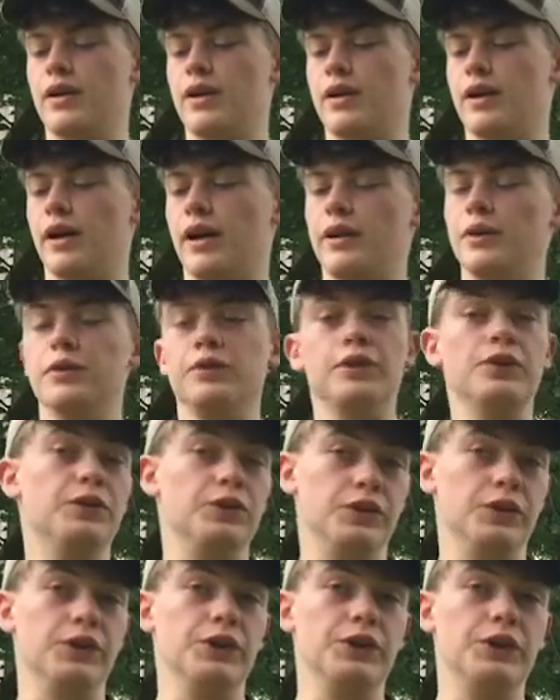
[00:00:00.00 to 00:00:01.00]
I don't
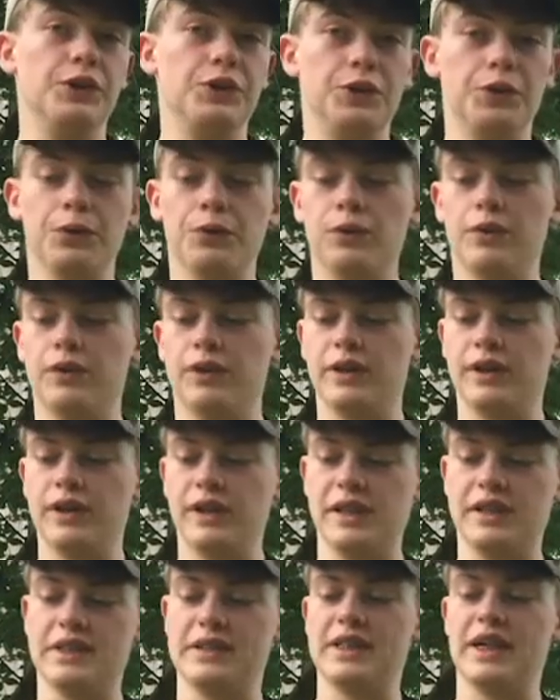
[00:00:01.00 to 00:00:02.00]
usually shoot
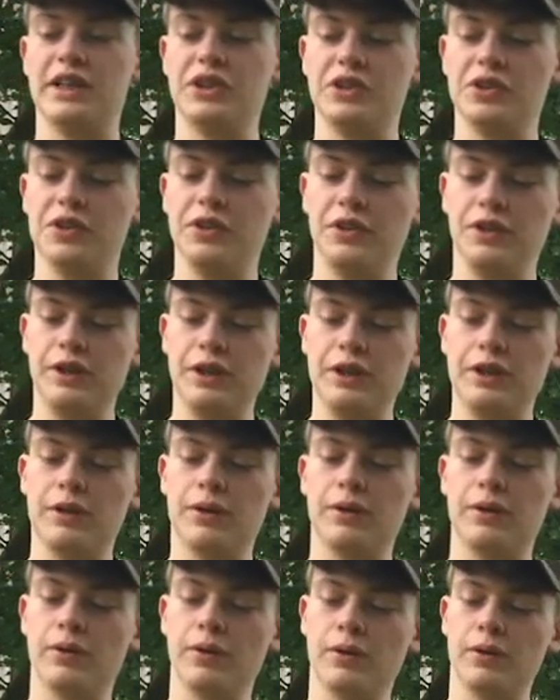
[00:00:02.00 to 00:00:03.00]
intentionally
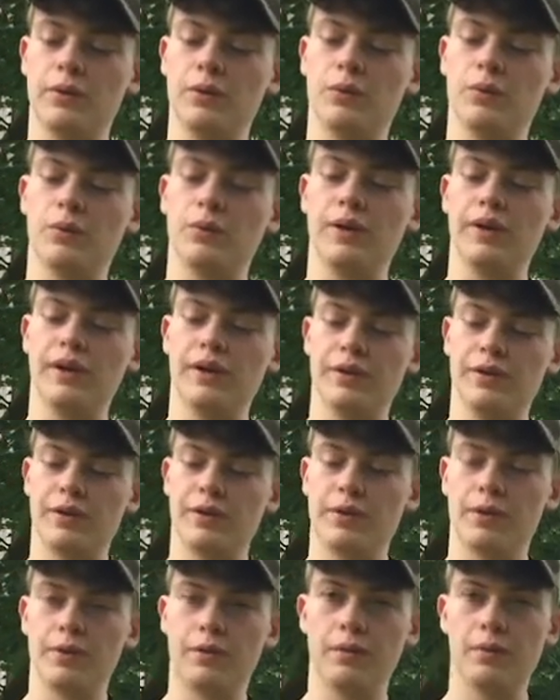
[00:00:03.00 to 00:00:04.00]
with
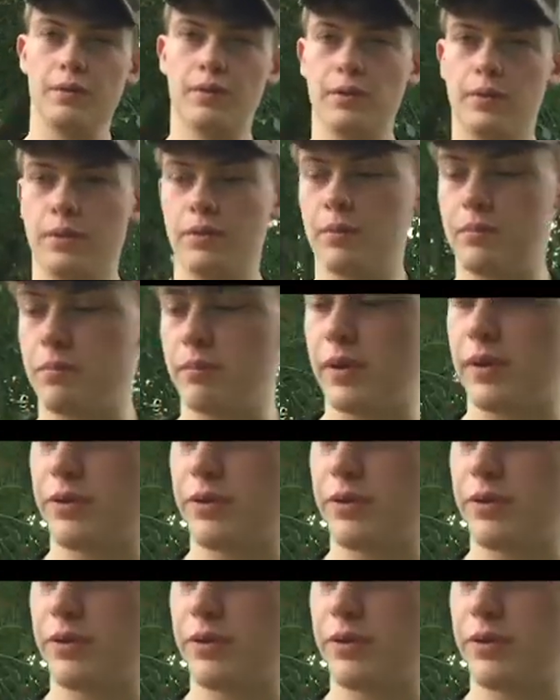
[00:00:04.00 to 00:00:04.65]
my